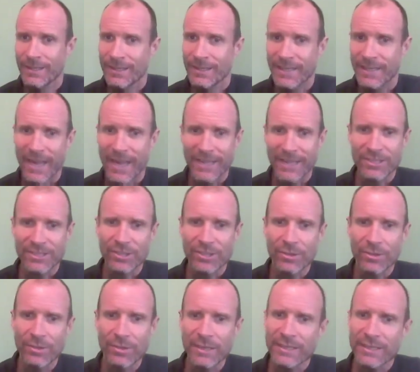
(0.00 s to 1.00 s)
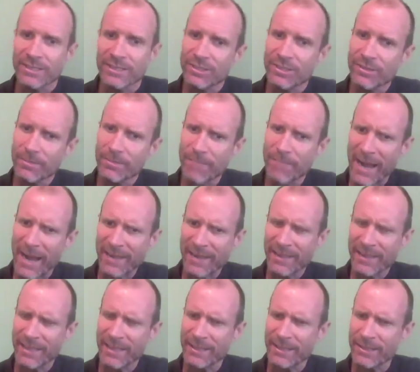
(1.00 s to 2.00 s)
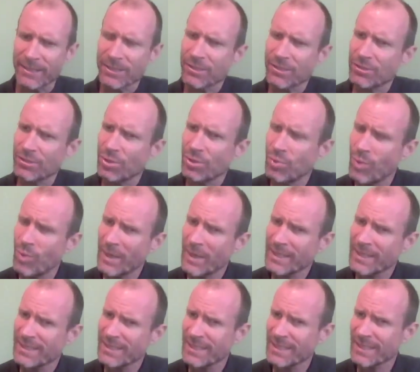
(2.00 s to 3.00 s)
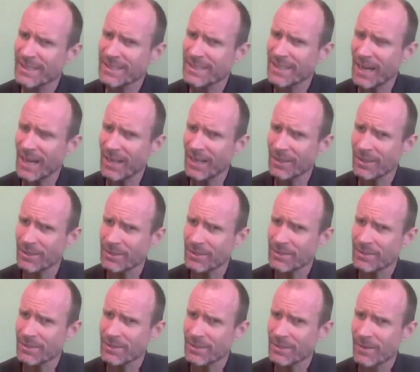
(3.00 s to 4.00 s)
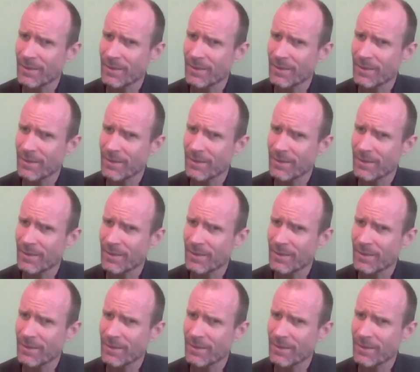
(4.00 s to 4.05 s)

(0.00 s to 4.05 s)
yeah. So and let's do the math here. So $26.